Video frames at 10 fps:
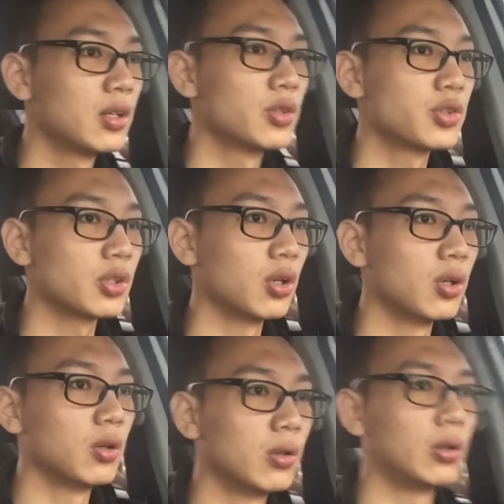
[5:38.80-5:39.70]

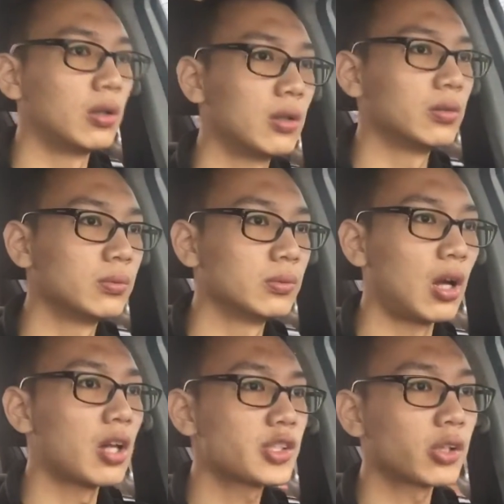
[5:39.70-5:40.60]
So
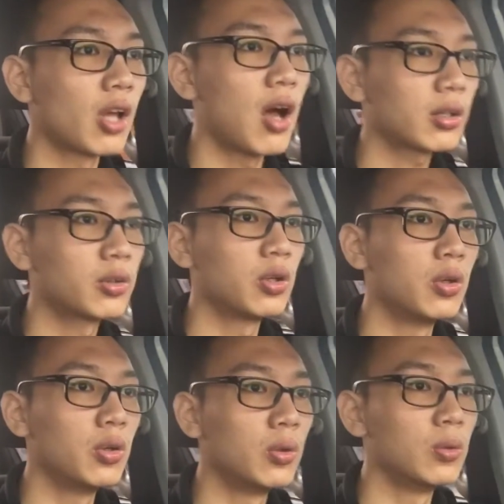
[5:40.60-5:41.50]
also talk
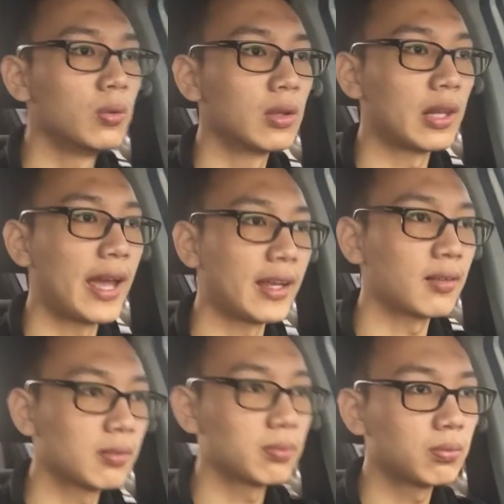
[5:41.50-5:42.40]
to like
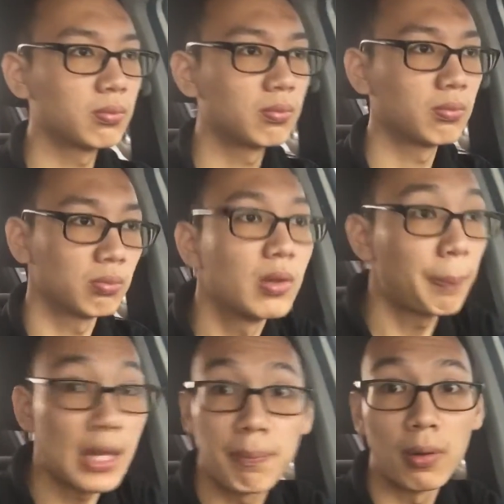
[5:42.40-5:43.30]
the
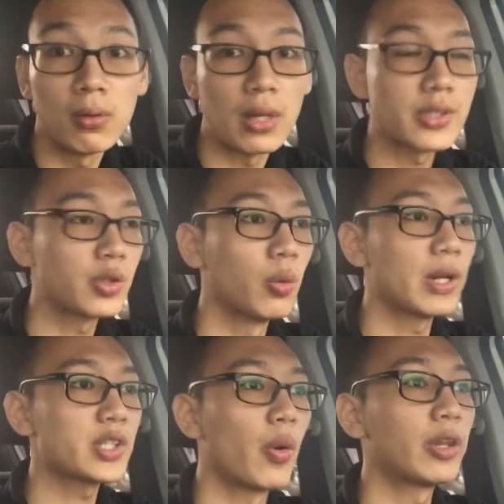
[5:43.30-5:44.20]
people as to
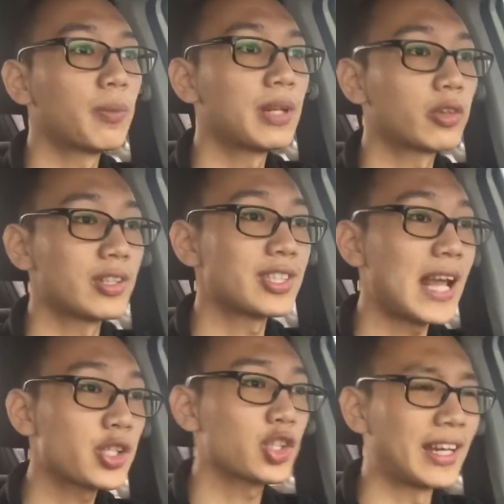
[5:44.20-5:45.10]
what's going to be the
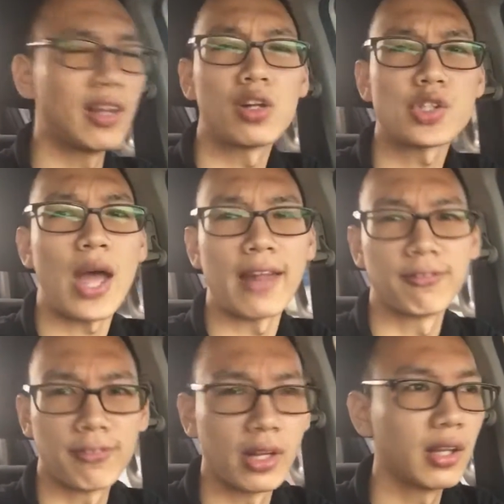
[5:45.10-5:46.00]
transaction, and also had
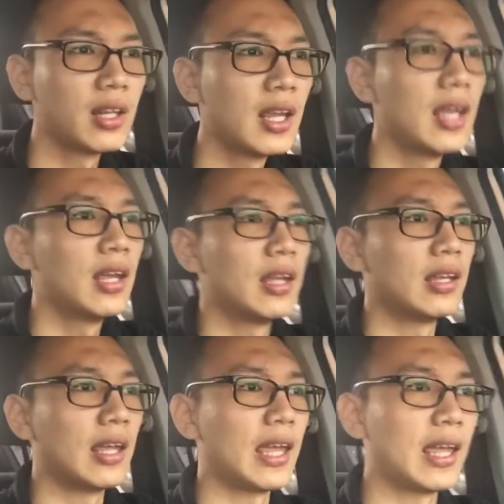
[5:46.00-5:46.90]
fun
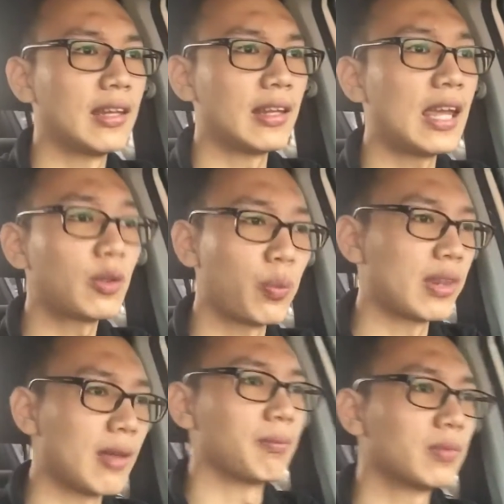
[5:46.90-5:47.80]
and ate with
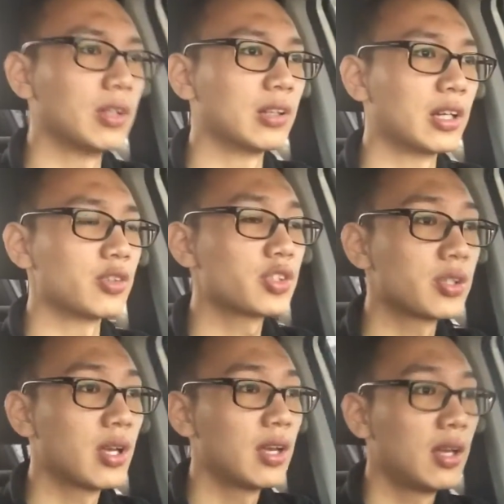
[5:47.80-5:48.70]
them in lunch.
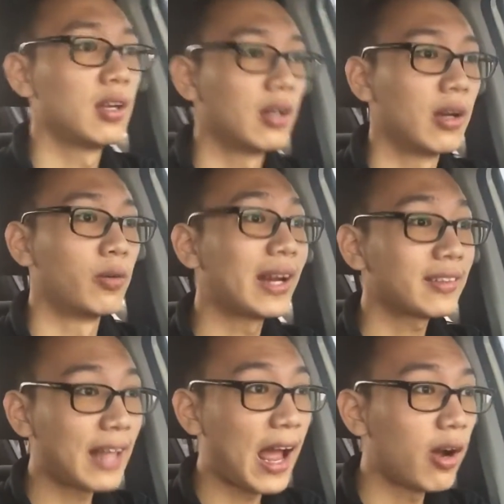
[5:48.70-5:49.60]

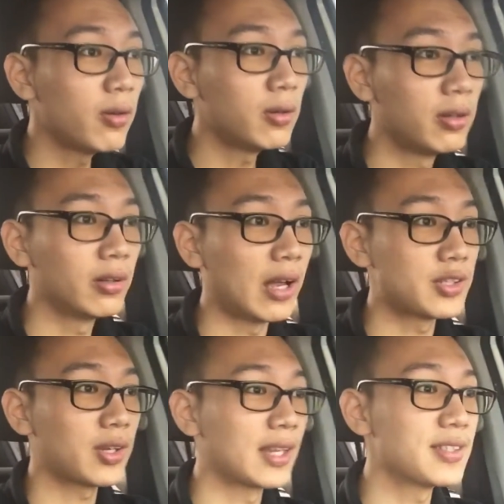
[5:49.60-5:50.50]
Right now,
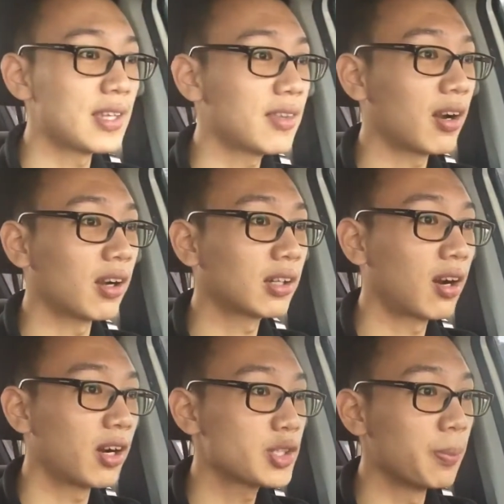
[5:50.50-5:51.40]
as you can see, there are
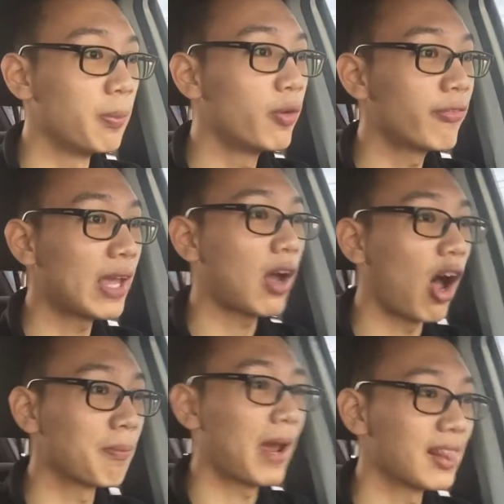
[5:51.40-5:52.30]
cars moving
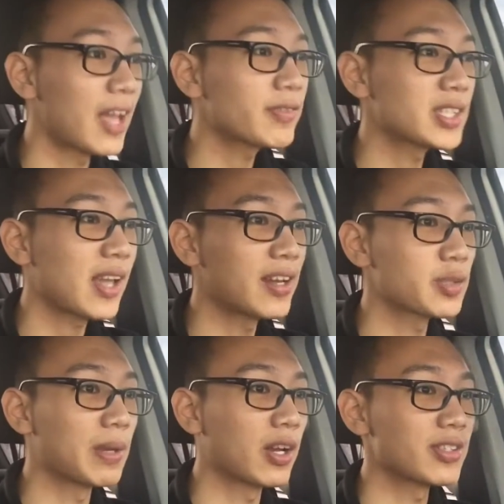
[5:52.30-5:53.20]
on my left
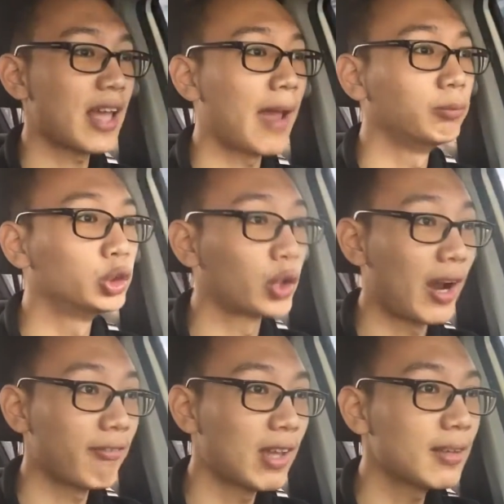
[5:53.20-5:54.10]
sides because I'm
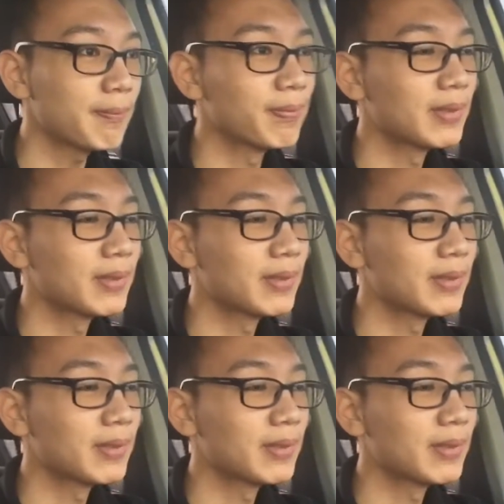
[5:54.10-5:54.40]
driving,